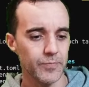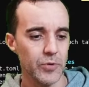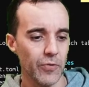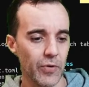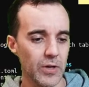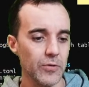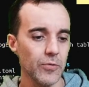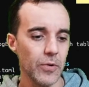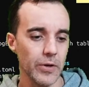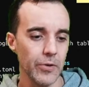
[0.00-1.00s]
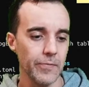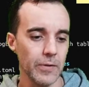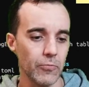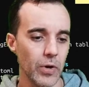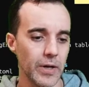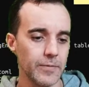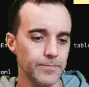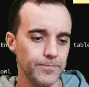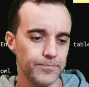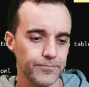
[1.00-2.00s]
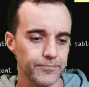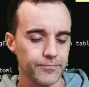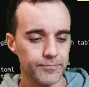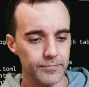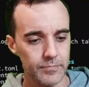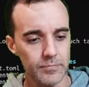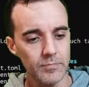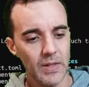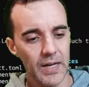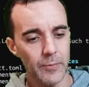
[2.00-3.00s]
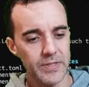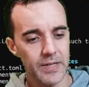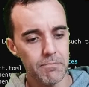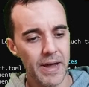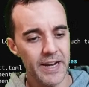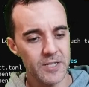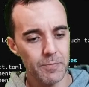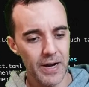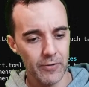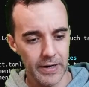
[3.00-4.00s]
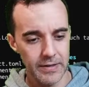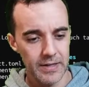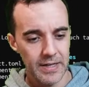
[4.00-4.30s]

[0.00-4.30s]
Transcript: So if we do a UV run and we say manage migrate,